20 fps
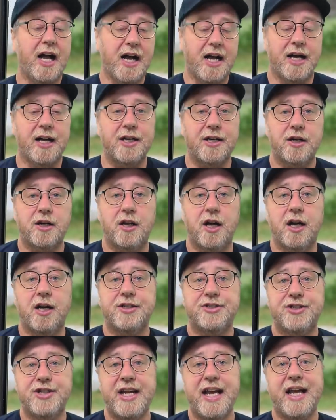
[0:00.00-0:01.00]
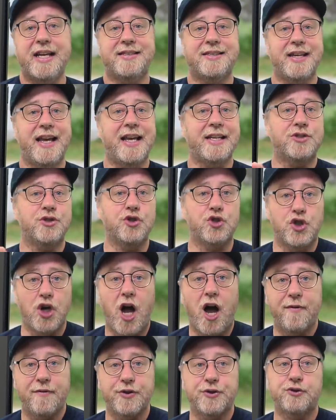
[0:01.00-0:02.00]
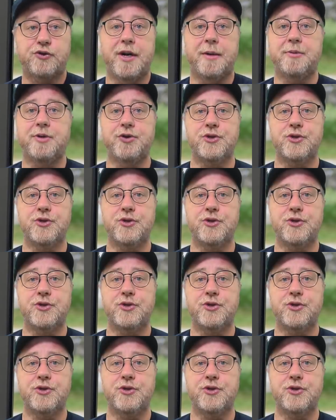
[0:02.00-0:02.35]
uh, uh, C S S, JavaScript,